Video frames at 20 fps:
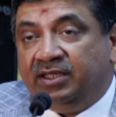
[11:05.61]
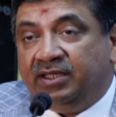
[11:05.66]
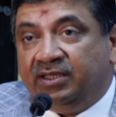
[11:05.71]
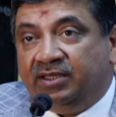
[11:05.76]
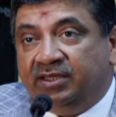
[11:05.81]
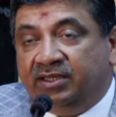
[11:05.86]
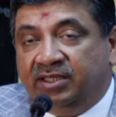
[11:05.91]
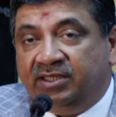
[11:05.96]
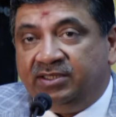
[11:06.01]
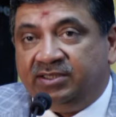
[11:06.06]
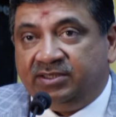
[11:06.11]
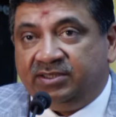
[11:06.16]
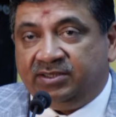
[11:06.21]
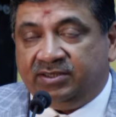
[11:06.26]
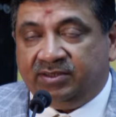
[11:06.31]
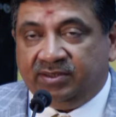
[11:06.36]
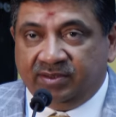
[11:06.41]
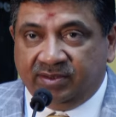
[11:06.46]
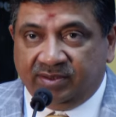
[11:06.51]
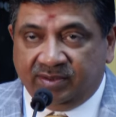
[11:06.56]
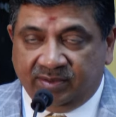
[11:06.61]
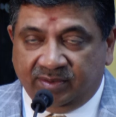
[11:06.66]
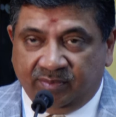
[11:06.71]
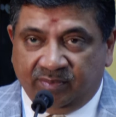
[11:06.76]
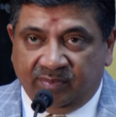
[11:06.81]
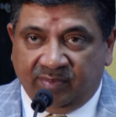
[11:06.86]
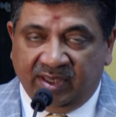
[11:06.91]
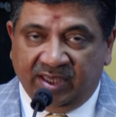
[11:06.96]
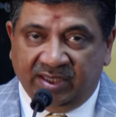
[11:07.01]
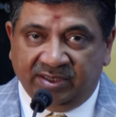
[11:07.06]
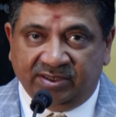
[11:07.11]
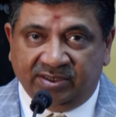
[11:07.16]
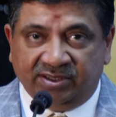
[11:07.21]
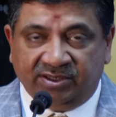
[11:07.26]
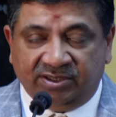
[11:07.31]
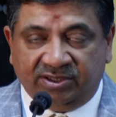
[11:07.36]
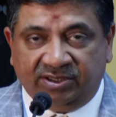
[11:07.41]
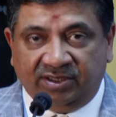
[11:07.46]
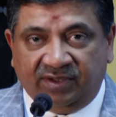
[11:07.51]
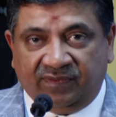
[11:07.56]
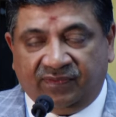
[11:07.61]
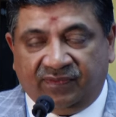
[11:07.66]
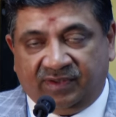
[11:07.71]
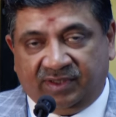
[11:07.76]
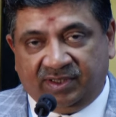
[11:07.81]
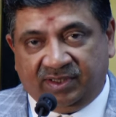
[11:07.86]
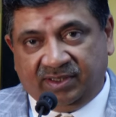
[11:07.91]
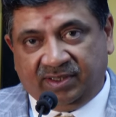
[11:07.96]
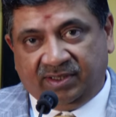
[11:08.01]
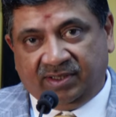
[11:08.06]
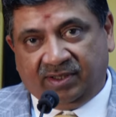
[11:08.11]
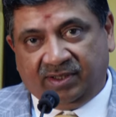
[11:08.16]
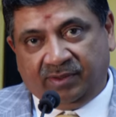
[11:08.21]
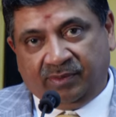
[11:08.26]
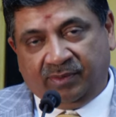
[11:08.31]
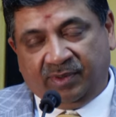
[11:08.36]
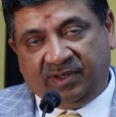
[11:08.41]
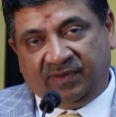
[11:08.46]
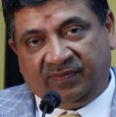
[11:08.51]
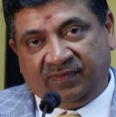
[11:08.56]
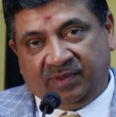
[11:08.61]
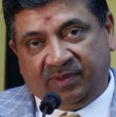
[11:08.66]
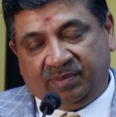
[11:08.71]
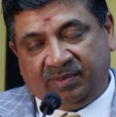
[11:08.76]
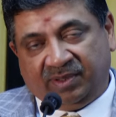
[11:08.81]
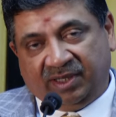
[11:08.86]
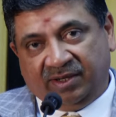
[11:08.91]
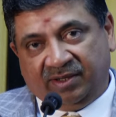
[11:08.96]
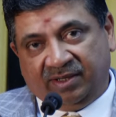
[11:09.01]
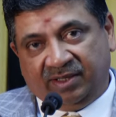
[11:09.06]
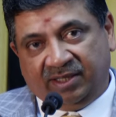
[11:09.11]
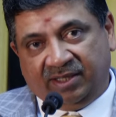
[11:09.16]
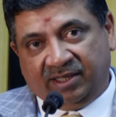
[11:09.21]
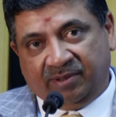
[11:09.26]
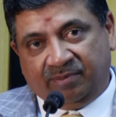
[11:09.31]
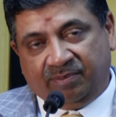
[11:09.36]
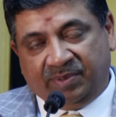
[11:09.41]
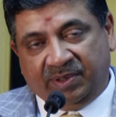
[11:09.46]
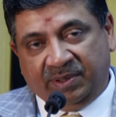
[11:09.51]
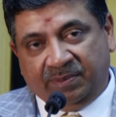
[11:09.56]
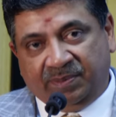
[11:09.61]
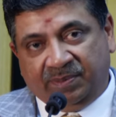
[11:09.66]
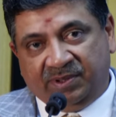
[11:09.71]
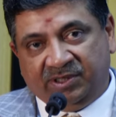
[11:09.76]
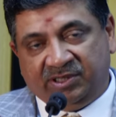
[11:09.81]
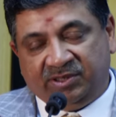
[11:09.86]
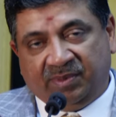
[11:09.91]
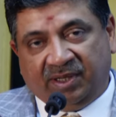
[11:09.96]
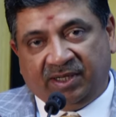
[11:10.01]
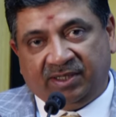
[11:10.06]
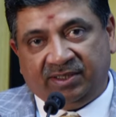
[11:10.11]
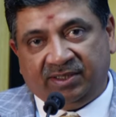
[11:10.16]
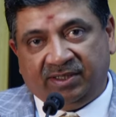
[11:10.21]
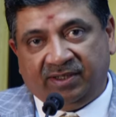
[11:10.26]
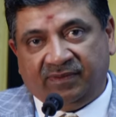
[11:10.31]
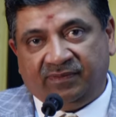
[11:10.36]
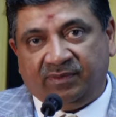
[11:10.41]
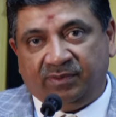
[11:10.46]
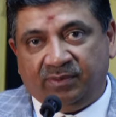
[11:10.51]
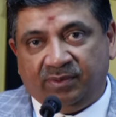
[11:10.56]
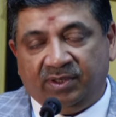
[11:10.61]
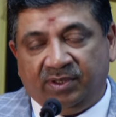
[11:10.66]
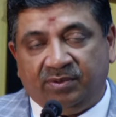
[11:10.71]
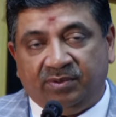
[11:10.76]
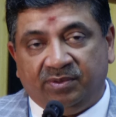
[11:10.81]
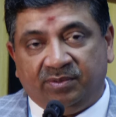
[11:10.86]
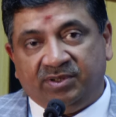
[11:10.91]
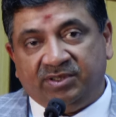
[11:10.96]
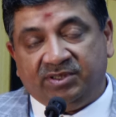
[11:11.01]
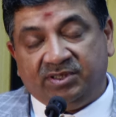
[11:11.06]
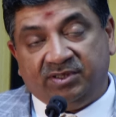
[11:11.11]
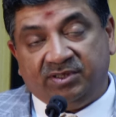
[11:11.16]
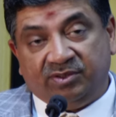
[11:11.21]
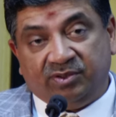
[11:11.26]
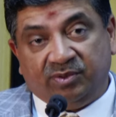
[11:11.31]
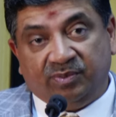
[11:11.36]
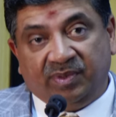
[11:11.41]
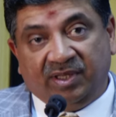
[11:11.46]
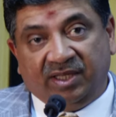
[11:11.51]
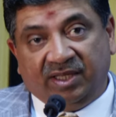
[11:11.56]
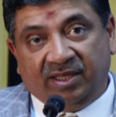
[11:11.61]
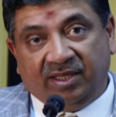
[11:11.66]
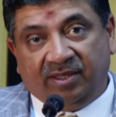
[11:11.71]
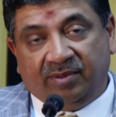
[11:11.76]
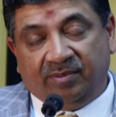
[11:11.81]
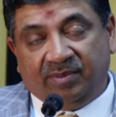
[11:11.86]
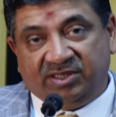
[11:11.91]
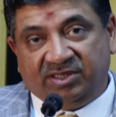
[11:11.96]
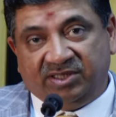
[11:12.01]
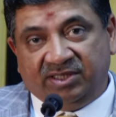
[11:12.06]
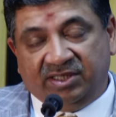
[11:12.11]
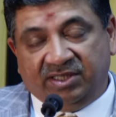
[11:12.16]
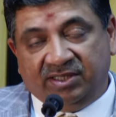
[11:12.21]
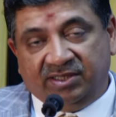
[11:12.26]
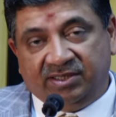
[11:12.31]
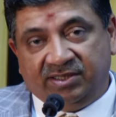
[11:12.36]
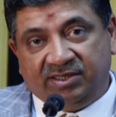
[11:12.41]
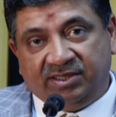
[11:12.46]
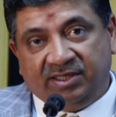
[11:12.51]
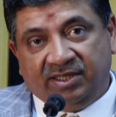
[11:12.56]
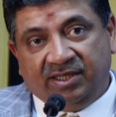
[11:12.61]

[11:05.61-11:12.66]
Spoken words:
This major shift away from trying to get people smart enough to work with machines to making machines